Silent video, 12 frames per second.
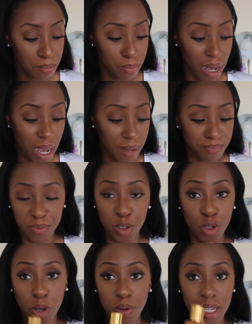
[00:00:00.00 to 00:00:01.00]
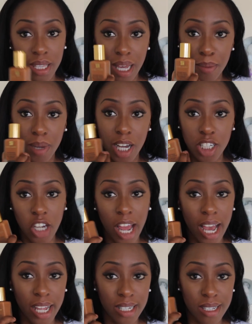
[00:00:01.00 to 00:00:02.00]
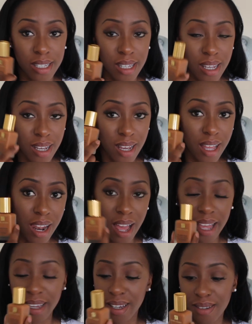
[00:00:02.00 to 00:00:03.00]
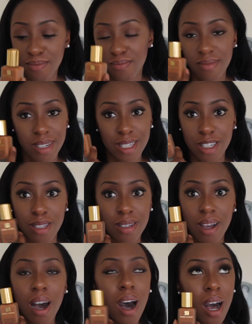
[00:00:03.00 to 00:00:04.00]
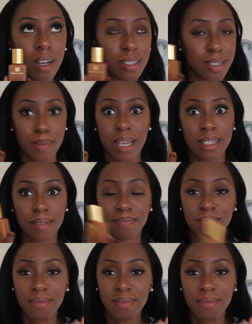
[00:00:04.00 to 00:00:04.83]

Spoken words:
But you don't need that much, and like, it's just it's amazing.